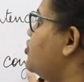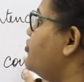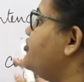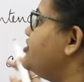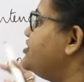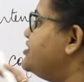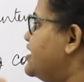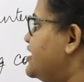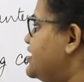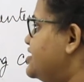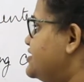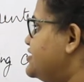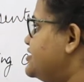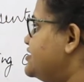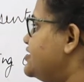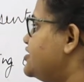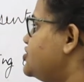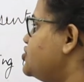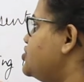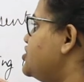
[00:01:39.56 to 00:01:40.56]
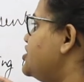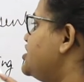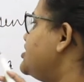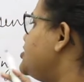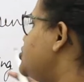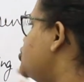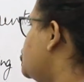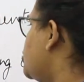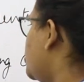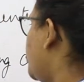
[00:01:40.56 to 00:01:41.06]
of the sentence
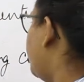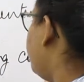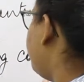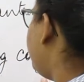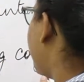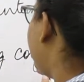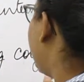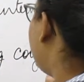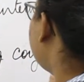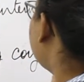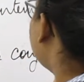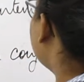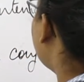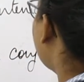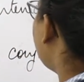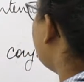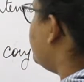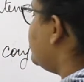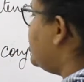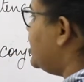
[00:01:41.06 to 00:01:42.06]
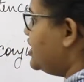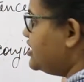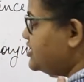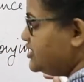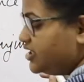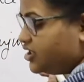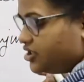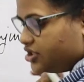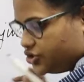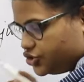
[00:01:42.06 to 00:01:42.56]
is joined by a
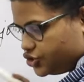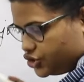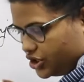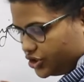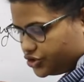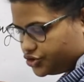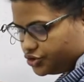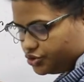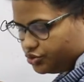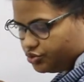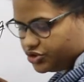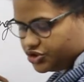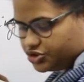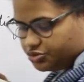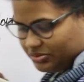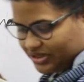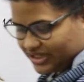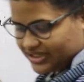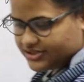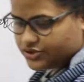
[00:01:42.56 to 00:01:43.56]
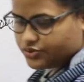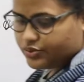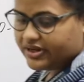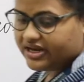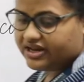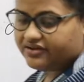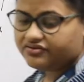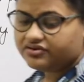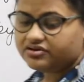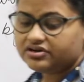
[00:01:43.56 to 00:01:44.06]
coordinating conjunction, which means
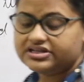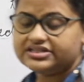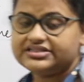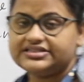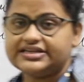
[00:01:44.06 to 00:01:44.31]
whenever a